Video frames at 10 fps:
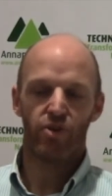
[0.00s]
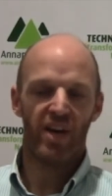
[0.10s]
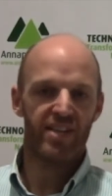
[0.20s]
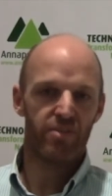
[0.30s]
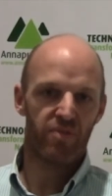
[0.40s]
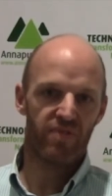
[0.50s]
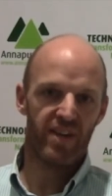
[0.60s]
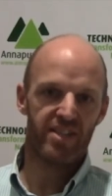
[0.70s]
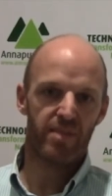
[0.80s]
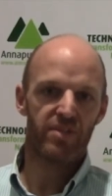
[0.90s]
trying to
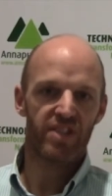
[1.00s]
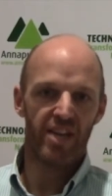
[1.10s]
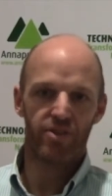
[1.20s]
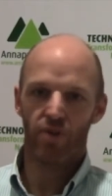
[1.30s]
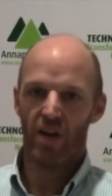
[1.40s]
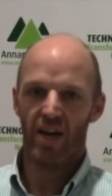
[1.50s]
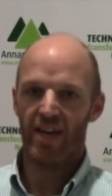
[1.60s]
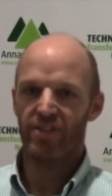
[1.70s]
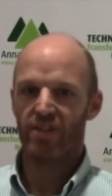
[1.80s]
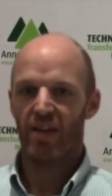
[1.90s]
provide some
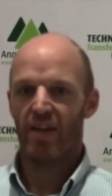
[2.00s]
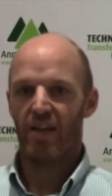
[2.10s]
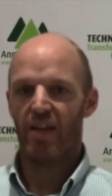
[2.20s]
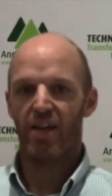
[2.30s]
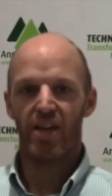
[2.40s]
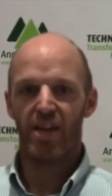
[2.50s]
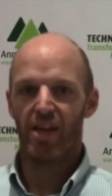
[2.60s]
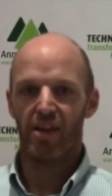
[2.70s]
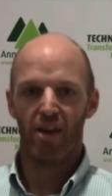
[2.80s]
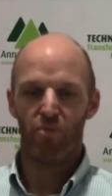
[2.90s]
centralised
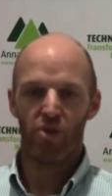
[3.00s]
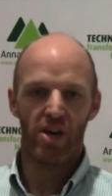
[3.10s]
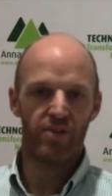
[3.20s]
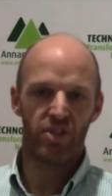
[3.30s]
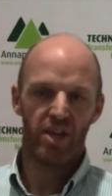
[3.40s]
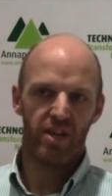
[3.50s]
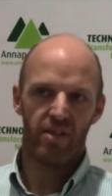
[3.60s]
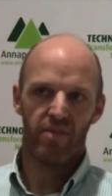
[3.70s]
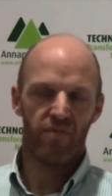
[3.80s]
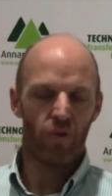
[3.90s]
learning approach
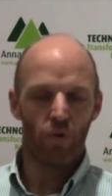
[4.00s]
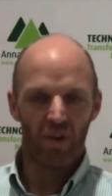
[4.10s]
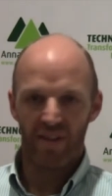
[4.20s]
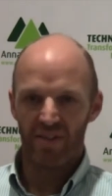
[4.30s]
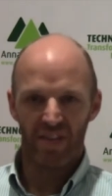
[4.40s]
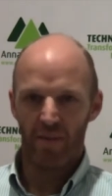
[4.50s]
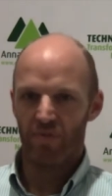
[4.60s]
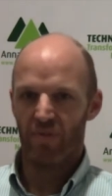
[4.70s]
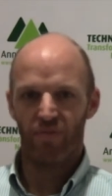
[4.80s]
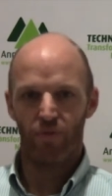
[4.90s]
for all of those
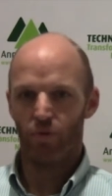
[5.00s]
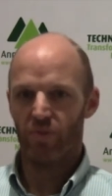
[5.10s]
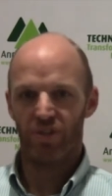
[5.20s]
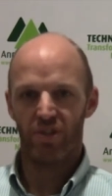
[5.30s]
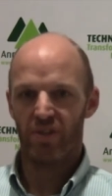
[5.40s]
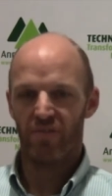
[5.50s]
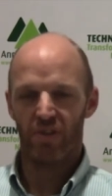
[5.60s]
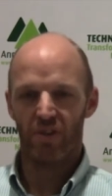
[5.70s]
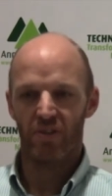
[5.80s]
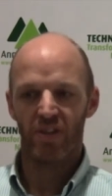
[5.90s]
teams we thought was too
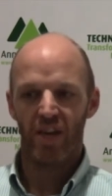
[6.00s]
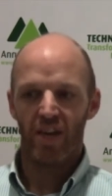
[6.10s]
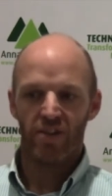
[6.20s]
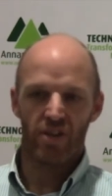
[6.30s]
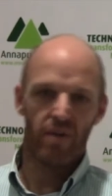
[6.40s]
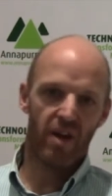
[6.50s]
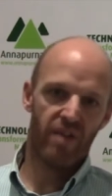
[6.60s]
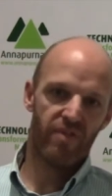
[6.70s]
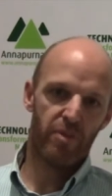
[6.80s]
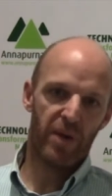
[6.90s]
difficult. So
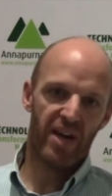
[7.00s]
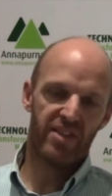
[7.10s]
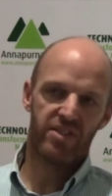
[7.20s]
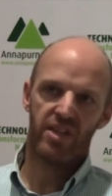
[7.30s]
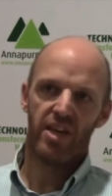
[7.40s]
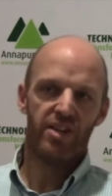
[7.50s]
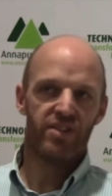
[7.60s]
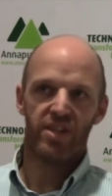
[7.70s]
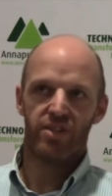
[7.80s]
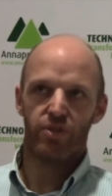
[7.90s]
over the past
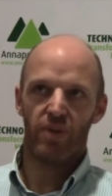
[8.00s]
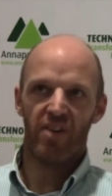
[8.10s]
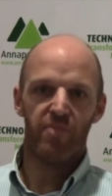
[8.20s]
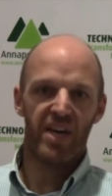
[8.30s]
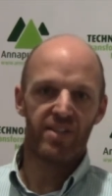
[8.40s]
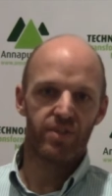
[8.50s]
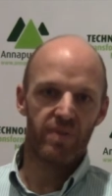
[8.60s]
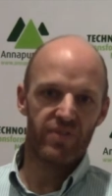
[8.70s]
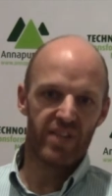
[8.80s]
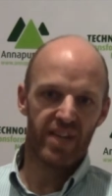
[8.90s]
6 to 12 months,
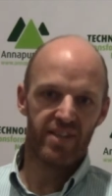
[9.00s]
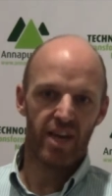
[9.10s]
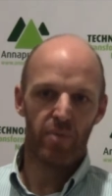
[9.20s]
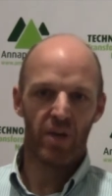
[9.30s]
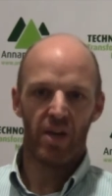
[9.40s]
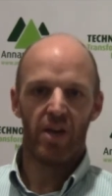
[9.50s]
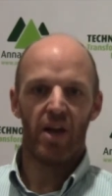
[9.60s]
we've set up